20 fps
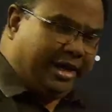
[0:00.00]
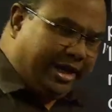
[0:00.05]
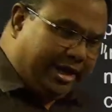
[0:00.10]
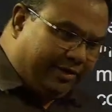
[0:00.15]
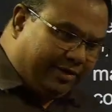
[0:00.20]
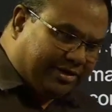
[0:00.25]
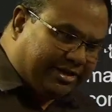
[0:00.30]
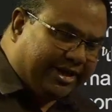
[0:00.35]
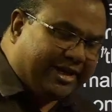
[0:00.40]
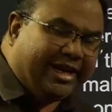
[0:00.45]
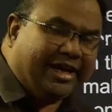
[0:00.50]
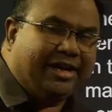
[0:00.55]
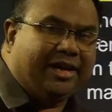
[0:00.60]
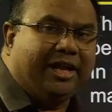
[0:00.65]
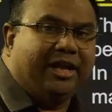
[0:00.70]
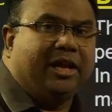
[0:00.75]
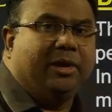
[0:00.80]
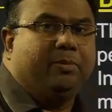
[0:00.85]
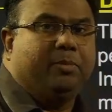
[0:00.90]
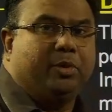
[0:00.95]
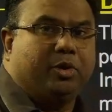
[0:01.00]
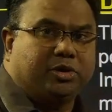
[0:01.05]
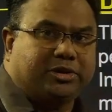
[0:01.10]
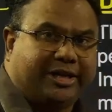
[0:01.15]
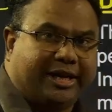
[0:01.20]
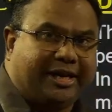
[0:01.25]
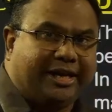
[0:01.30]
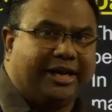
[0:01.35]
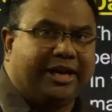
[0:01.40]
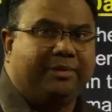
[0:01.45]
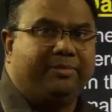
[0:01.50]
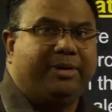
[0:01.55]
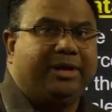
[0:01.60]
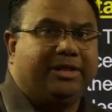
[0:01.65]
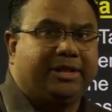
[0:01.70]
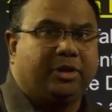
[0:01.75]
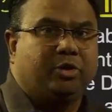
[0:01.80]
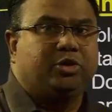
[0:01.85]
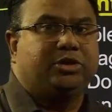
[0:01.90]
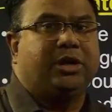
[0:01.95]
it was a regular approach, regular
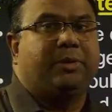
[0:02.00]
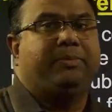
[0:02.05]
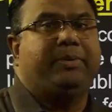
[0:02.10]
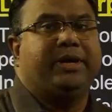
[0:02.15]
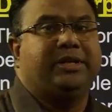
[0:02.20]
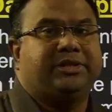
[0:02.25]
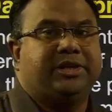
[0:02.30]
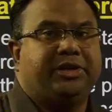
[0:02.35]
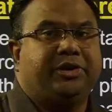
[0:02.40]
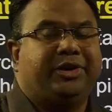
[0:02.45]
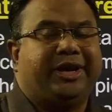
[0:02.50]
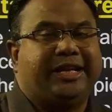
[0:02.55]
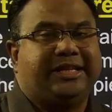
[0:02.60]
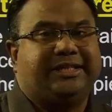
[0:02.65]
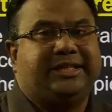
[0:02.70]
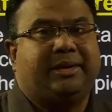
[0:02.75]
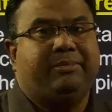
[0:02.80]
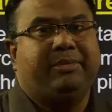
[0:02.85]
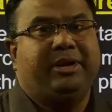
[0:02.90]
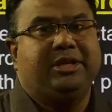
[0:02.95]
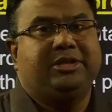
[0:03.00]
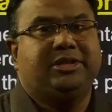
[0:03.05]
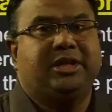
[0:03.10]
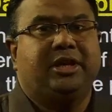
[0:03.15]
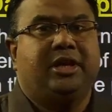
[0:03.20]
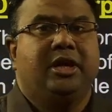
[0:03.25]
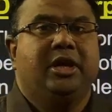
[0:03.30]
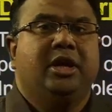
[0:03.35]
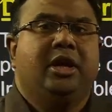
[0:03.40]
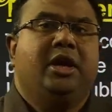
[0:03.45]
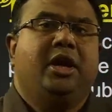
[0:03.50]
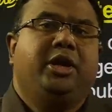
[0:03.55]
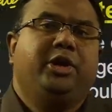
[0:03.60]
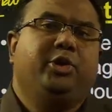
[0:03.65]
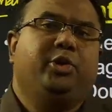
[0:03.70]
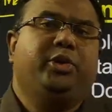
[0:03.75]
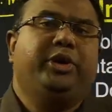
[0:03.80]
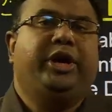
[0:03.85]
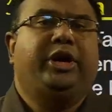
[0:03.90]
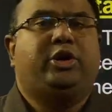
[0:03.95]
method which appears in your examination.
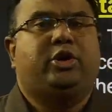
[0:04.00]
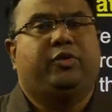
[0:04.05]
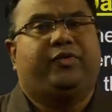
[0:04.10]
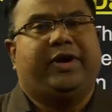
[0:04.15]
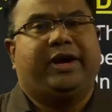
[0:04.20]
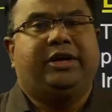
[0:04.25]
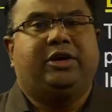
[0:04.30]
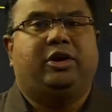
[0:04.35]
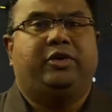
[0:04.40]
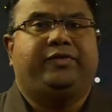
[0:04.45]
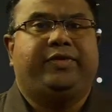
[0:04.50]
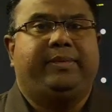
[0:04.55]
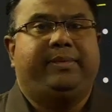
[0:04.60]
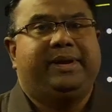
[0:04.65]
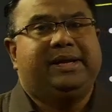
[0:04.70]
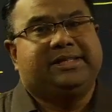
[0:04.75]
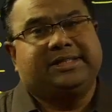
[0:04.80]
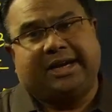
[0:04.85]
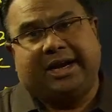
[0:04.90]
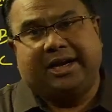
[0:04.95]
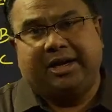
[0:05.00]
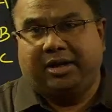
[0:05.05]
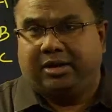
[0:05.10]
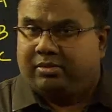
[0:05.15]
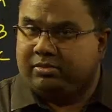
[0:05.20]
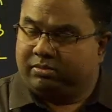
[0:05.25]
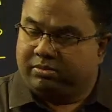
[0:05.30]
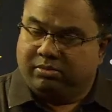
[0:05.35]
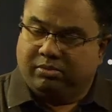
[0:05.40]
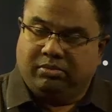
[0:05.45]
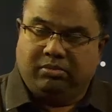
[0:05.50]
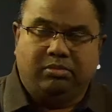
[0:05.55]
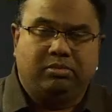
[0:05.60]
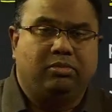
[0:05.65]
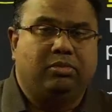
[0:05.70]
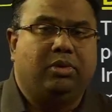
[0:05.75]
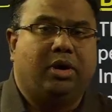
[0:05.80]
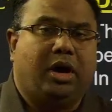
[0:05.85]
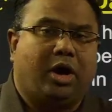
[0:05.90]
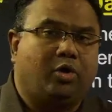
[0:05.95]
You need to find out females, and
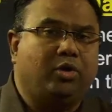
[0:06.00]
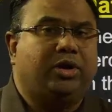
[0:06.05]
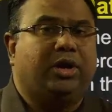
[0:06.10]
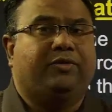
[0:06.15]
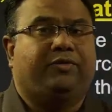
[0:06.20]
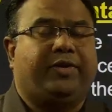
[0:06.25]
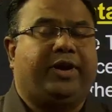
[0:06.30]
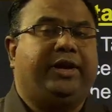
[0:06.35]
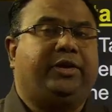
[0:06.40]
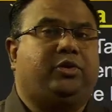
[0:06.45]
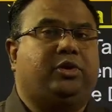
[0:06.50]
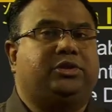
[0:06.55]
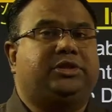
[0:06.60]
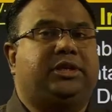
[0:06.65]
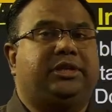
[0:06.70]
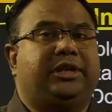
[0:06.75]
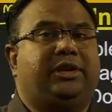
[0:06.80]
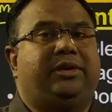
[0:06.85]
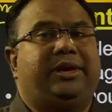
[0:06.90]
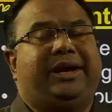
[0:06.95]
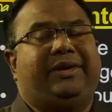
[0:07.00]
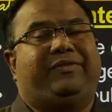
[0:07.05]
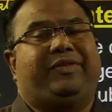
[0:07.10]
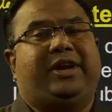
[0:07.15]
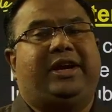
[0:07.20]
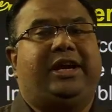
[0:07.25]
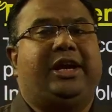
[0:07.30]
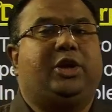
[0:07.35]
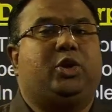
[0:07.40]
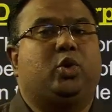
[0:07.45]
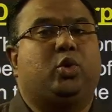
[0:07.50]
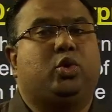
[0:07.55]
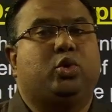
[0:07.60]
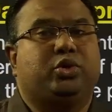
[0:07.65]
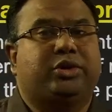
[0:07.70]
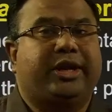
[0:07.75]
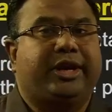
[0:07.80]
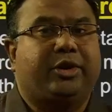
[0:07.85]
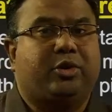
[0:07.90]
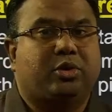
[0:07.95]
out of 5 questions, there will definitely 2 to
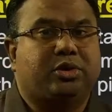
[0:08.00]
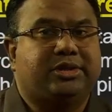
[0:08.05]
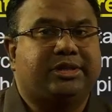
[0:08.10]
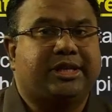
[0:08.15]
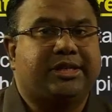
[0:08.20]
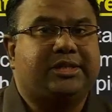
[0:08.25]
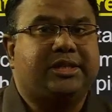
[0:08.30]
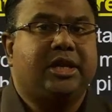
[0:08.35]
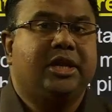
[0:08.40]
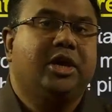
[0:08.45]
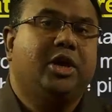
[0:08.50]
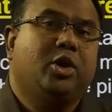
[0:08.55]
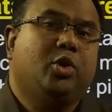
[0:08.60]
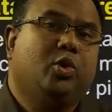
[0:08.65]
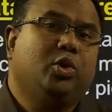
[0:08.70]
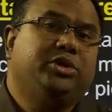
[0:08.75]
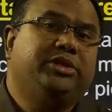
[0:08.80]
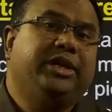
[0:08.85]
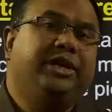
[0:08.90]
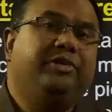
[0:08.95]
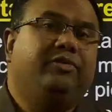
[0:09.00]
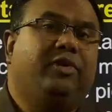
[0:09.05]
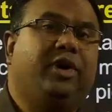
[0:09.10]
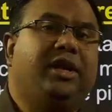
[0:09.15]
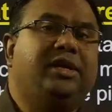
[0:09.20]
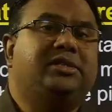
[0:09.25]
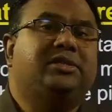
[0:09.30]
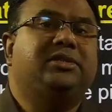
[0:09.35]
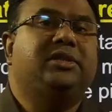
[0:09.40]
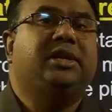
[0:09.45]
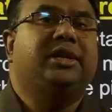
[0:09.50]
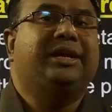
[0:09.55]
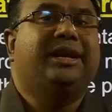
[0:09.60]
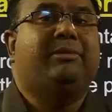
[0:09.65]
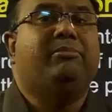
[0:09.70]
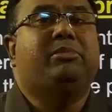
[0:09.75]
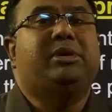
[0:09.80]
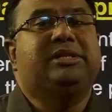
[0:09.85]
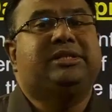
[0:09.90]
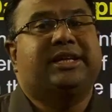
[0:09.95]
3 questions which involves
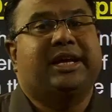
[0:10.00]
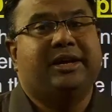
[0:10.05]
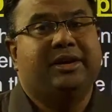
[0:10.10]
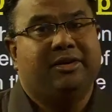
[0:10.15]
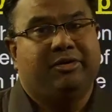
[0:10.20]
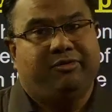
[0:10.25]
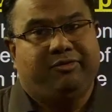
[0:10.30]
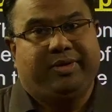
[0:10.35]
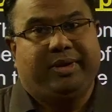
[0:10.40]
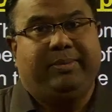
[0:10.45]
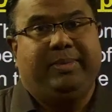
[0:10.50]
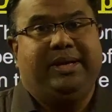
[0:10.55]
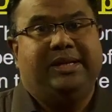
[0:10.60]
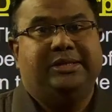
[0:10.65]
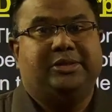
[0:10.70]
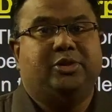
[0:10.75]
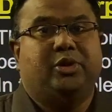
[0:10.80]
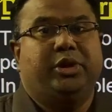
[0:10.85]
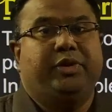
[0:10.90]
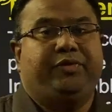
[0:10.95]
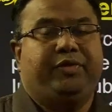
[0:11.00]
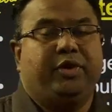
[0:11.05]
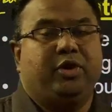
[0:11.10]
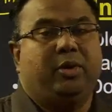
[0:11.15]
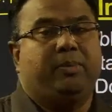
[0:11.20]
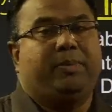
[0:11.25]
numbers and females. So if you know